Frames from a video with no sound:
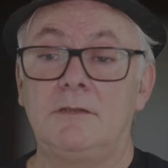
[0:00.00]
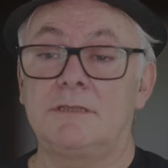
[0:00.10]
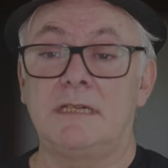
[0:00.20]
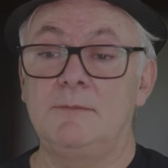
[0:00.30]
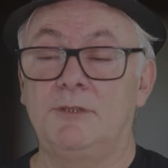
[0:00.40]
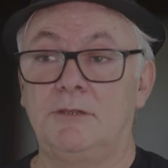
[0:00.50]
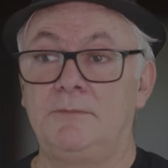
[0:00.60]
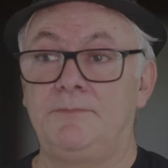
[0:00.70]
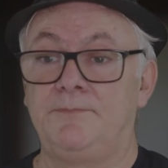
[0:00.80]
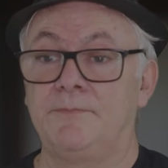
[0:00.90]
not
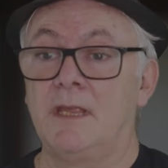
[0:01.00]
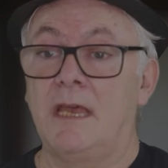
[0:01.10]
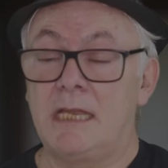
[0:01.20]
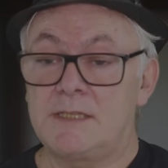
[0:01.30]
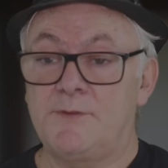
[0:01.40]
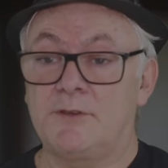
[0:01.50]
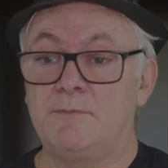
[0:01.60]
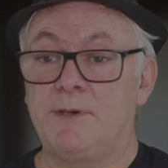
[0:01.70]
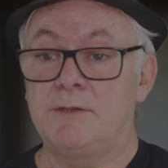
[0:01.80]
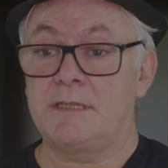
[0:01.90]
anymore. Henceforth
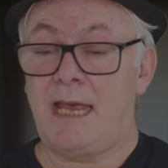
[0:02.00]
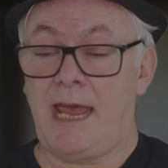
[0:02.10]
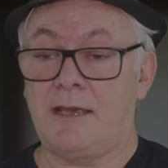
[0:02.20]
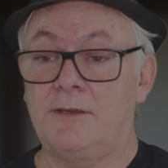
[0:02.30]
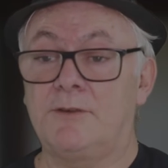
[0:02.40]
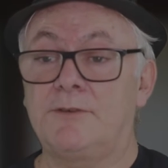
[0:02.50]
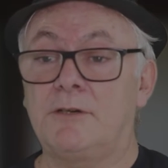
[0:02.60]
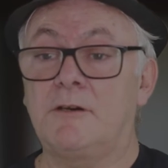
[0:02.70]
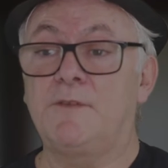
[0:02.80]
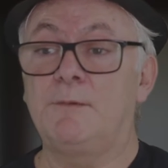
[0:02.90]
and post hac, the
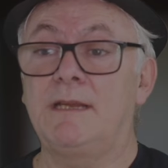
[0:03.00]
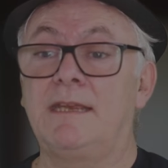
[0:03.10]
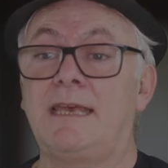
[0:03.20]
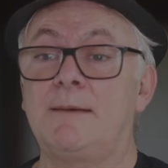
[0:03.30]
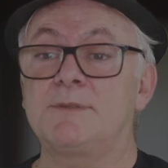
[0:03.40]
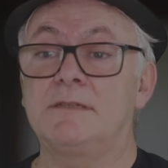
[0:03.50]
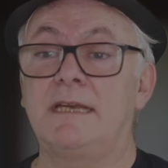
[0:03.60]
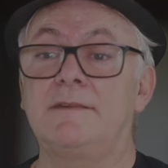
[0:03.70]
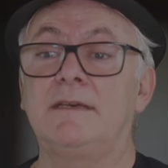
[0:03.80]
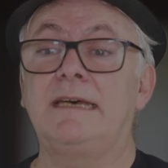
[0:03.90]
orthography will
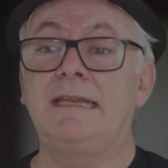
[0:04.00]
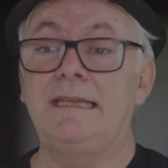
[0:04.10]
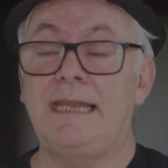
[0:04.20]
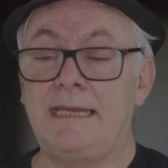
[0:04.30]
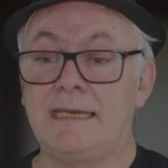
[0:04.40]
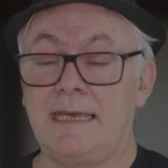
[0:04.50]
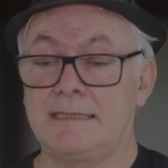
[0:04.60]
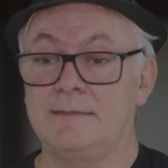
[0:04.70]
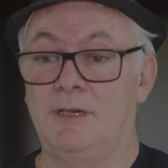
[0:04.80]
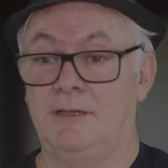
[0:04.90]
encapsulate the Hellenic
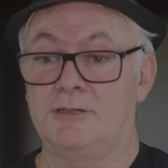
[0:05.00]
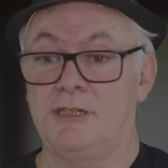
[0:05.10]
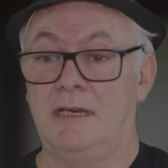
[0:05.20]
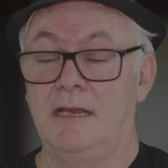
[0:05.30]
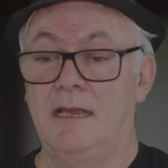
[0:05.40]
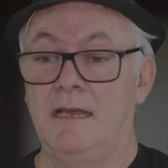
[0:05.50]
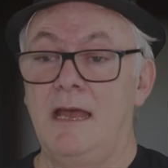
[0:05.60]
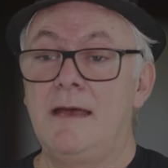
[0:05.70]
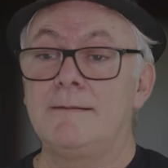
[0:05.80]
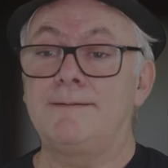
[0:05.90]
etymology.
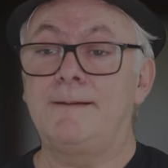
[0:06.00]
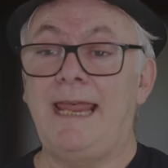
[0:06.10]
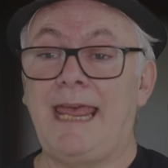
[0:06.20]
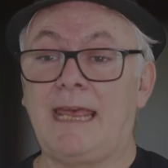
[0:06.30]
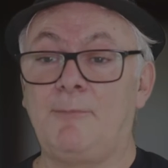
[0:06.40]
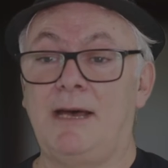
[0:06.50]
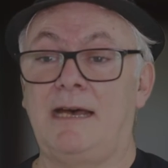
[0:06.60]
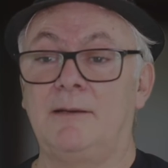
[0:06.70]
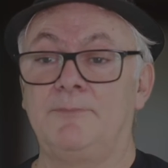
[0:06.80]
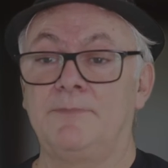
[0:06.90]

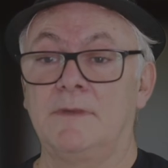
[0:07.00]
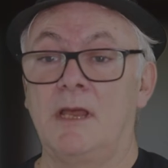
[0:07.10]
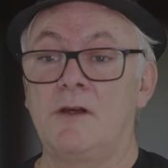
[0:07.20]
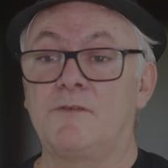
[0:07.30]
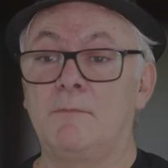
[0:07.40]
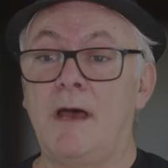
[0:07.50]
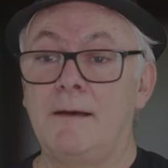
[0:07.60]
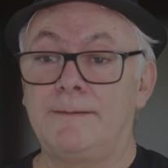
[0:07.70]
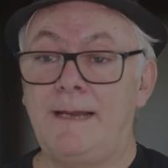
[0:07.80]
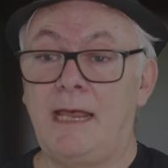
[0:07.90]
Phlegma, from
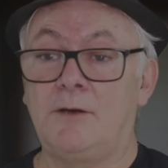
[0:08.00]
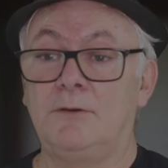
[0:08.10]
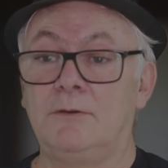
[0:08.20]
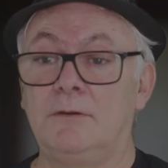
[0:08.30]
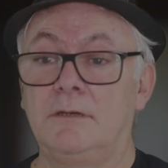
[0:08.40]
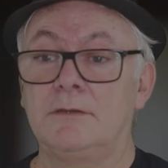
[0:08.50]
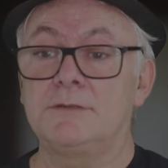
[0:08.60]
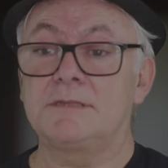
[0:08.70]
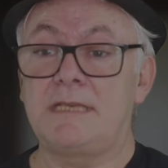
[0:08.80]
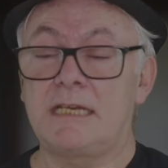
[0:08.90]
phlehu,
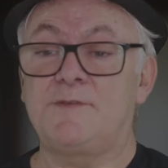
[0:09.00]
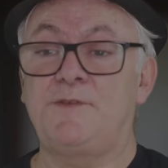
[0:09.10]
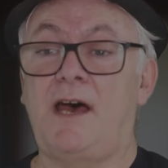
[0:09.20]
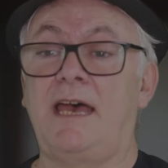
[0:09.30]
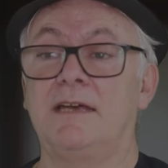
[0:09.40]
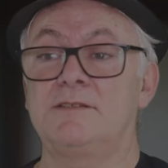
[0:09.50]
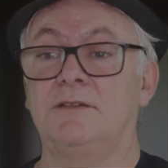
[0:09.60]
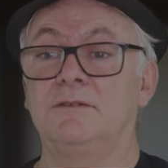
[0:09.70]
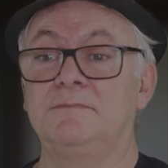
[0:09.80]
to set fire to.